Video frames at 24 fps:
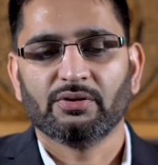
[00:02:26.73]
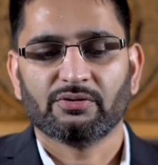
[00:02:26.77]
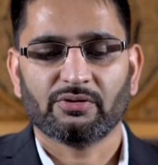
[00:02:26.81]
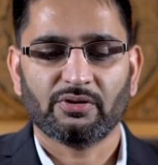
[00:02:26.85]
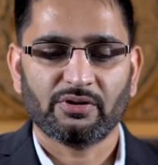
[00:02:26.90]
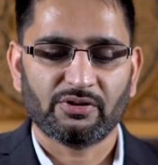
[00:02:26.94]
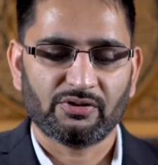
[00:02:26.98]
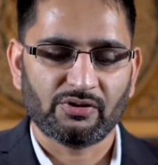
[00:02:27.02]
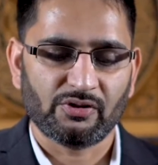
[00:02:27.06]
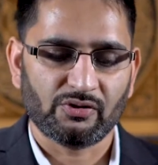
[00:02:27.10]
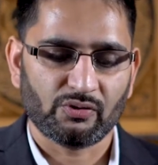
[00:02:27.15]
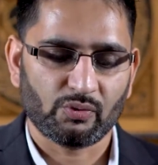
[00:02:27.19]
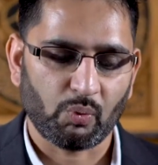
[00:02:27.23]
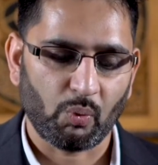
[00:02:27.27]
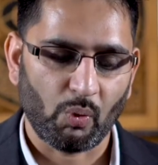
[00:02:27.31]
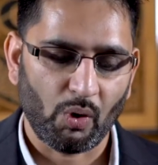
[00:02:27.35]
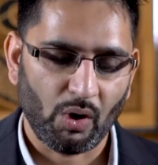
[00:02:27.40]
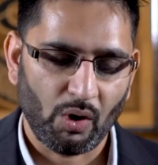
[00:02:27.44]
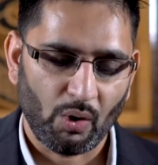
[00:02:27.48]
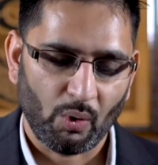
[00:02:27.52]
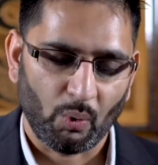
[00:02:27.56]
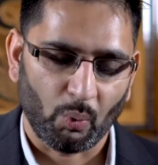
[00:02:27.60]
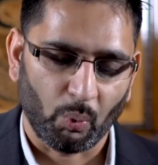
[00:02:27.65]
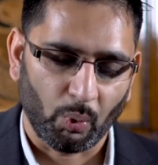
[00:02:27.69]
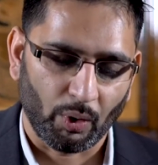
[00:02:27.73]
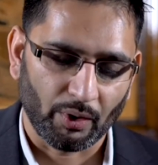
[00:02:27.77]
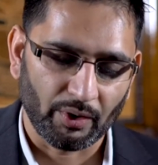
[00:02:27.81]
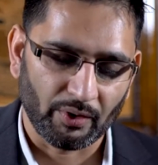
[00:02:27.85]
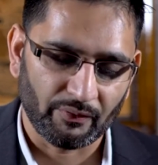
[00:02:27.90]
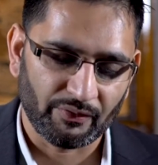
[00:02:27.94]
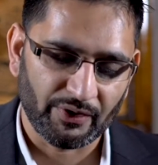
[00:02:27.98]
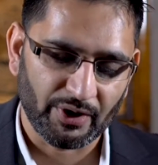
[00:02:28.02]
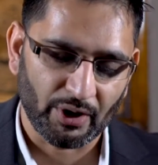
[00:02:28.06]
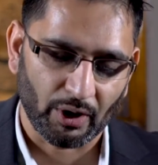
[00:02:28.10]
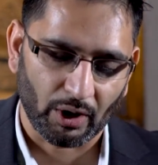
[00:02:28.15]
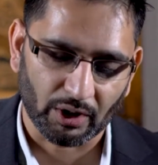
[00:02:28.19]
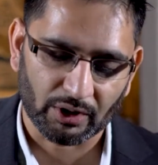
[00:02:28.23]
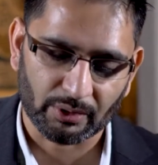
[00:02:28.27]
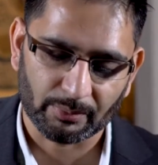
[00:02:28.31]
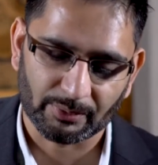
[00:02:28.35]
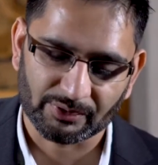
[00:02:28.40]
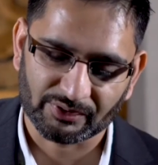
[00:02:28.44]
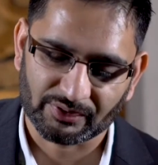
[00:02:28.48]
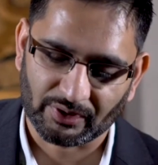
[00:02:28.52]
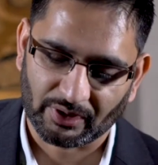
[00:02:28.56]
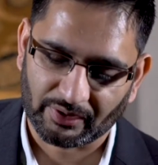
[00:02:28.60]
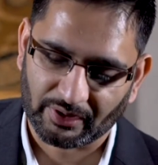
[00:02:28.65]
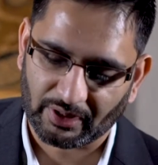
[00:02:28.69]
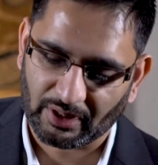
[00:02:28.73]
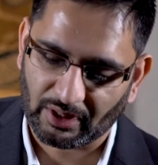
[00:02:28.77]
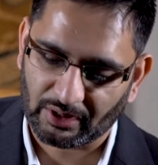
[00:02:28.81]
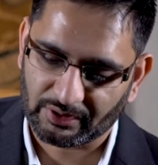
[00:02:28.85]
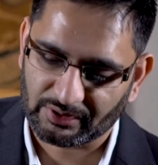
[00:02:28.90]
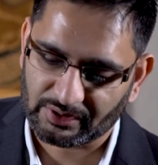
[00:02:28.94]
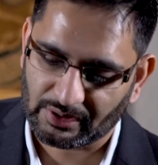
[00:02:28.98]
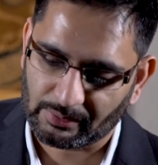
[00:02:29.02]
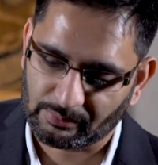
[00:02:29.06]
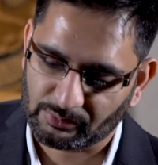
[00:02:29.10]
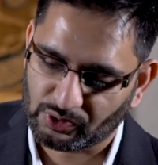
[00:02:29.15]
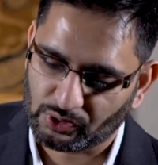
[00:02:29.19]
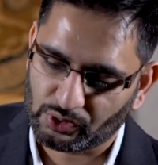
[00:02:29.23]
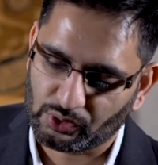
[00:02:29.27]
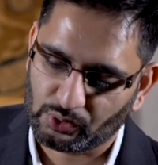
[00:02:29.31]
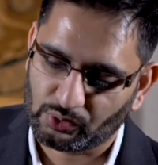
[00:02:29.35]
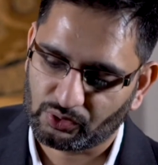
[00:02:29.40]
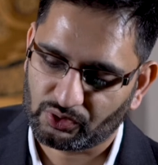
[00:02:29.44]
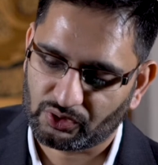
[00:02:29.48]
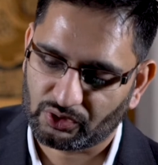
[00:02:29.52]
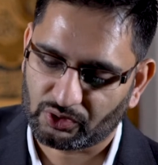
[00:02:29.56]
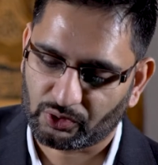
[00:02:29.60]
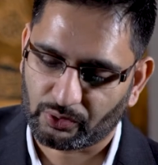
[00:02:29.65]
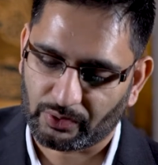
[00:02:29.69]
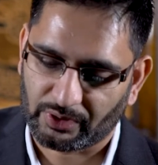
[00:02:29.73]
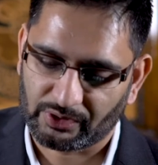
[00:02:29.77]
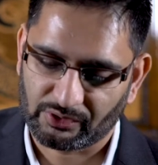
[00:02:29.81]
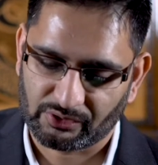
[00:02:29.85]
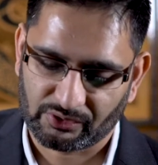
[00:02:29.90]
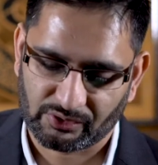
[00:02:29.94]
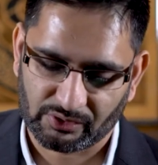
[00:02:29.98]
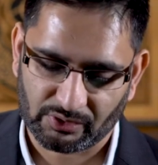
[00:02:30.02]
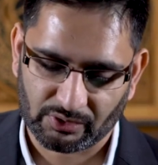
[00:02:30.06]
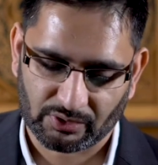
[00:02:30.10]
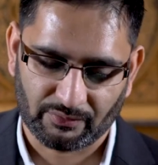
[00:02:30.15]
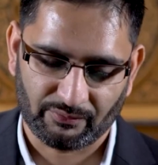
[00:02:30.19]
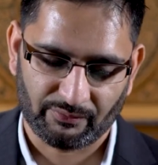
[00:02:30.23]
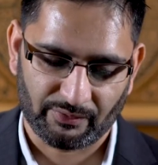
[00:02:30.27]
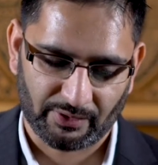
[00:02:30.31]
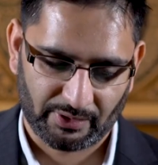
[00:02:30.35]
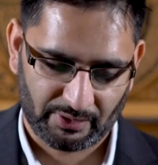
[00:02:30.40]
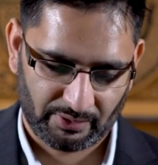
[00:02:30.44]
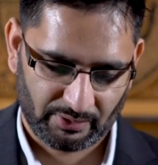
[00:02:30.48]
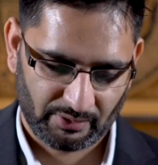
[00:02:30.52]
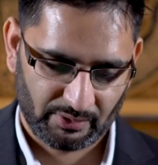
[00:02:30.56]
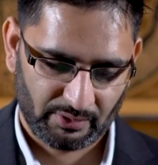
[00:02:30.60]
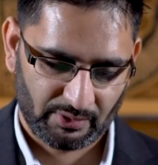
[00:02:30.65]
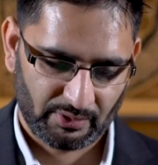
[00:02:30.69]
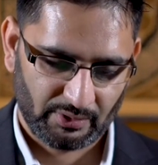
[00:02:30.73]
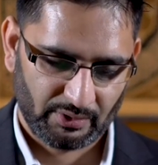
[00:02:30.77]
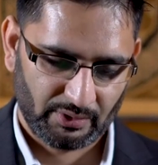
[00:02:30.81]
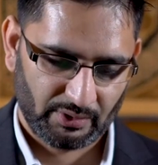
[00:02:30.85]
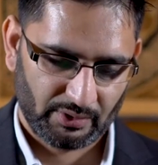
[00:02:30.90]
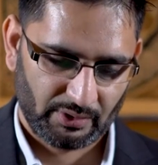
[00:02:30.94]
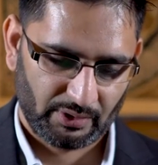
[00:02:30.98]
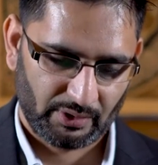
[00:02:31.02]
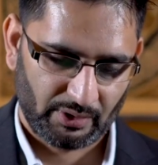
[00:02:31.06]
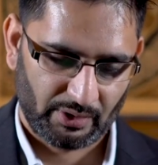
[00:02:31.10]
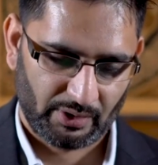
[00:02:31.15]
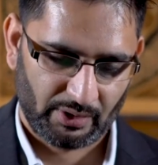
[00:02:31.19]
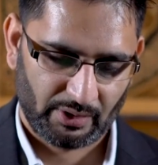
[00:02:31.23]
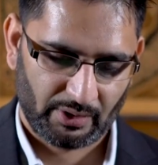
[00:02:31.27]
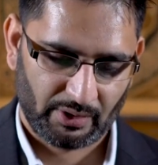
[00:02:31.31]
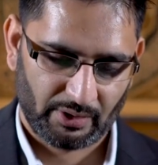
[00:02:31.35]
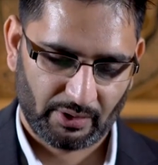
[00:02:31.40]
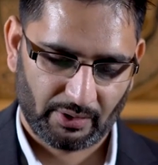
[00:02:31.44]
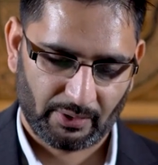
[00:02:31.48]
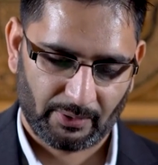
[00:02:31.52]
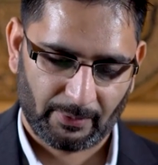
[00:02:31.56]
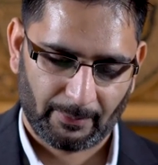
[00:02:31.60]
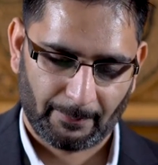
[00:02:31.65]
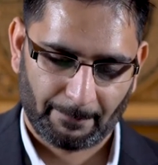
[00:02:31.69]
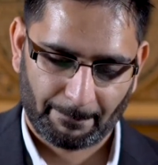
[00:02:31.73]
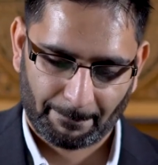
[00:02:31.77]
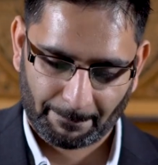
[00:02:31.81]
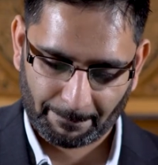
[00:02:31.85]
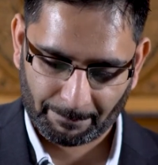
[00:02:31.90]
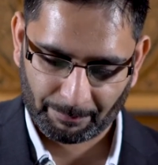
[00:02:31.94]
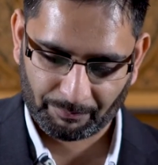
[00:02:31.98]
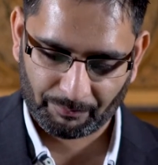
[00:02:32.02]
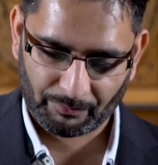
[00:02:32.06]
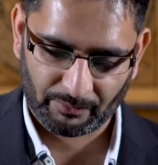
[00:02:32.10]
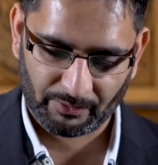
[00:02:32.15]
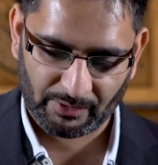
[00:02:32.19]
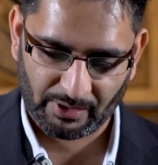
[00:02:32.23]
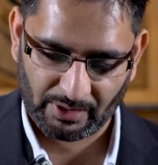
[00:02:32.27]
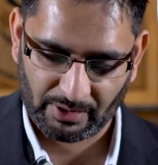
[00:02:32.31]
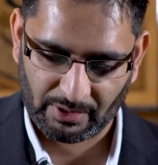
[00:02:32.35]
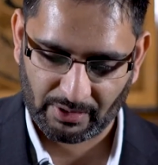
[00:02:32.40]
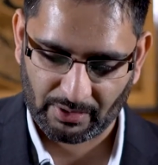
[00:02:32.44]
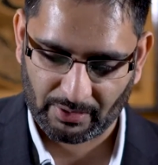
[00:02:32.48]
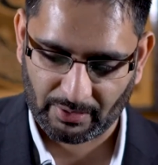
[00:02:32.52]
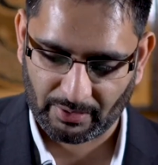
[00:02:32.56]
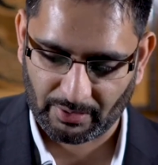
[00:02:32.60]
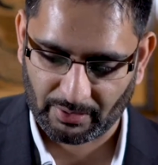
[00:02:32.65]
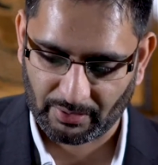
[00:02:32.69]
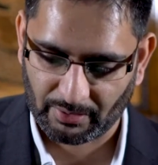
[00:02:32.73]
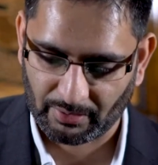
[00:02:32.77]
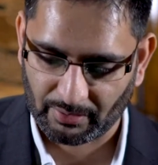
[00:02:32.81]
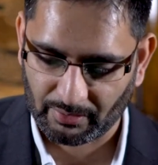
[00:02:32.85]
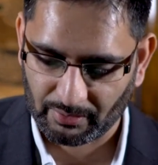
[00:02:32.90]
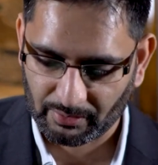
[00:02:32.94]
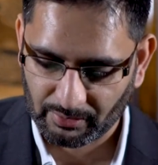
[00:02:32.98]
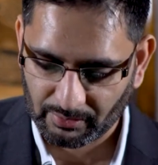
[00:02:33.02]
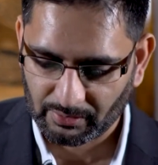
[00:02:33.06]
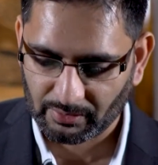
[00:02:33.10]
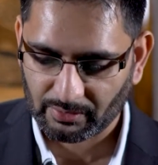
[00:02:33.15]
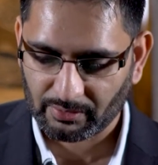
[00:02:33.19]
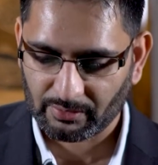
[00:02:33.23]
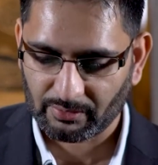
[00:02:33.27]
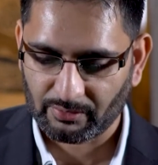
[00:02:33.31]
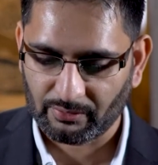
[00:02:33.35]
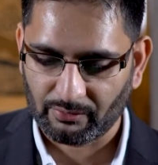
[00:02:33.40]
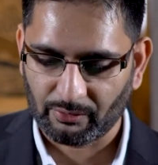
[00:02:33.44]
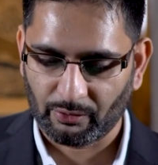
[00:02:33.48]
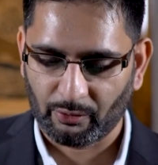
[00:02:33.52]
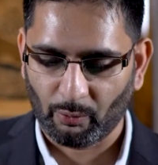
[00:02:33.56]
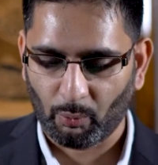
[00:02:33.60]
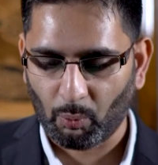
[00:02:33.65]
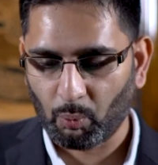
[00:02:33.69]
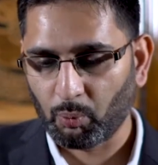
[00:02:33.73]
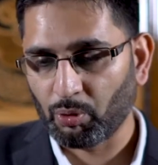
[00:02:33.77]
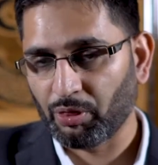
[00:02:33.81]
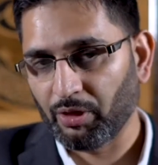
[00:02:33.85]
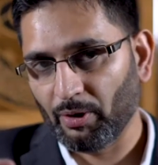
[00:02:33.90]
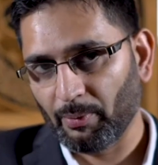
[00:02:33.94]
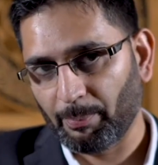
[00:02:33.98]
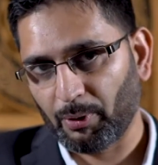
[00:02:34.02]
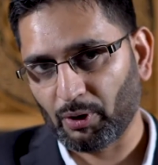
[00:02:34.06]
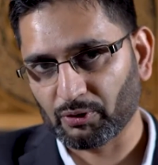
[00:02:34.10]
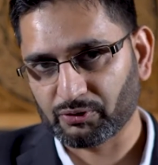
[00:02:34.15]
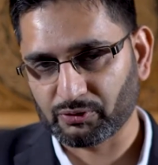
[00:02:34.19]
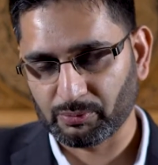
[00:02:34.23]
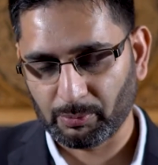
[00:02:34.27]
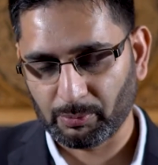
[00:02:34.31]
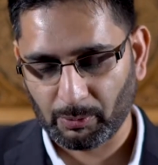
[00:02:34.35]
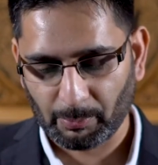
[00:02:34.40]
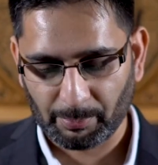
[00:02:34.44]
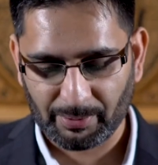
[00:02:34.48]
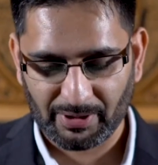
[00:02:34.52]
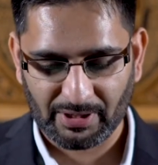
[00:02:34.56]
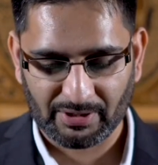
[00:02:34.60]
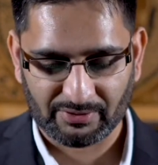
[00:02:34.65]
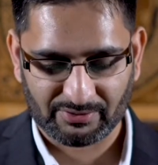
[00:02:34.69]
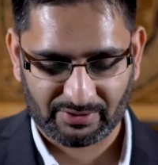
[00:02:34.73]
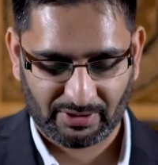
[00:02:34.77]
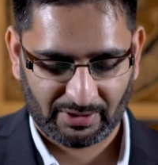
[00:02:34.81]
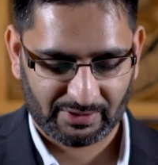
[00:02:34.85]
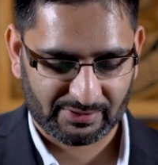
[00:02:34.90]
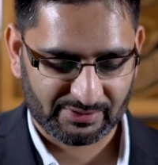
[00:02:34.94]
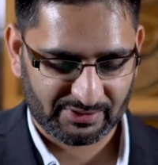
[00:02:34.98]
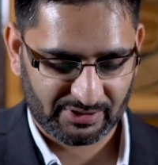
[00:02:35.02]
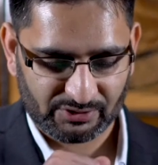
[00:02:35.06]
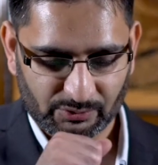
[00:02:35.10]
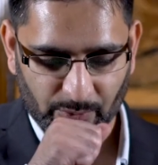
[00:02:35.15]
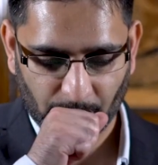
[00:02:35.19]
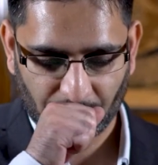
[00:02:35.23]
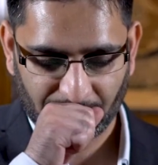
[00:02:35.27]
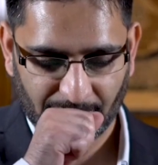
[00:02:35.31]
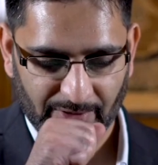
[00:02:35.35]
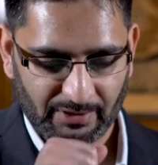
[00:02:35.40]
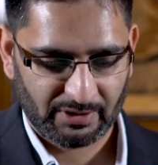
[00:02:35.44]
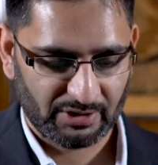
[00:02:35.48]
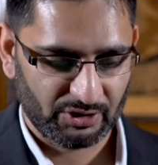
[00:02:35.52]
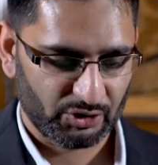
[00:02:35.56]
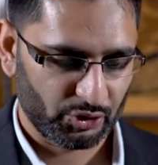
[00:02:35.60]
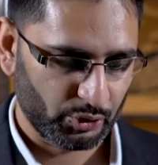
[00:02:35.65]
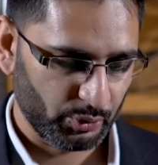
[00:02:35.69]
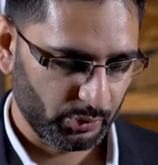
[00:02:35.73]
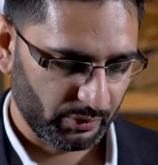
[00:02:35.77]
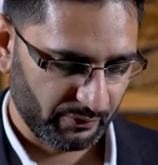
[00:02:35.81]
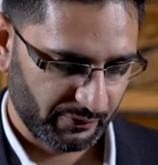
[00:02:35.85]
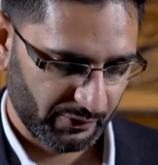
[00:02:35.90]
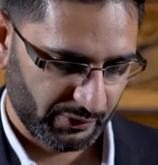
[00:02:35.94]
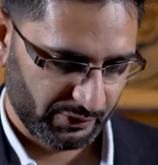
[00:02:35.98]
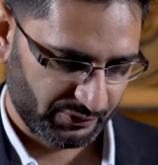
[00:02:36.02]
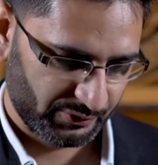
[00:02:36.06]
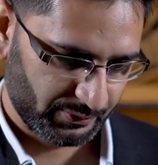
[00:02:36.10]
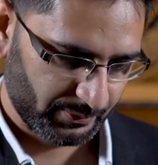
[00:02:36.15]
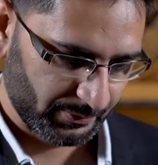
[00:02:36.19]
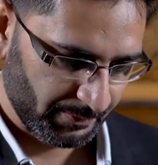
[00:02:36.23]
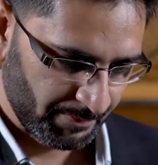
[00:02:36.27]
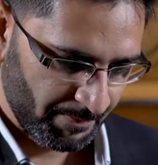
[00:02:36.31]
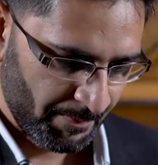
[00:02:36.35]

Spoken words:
So this is one of the arguments that they attempt to use to try and circumvent the possible beings that exist within each universe.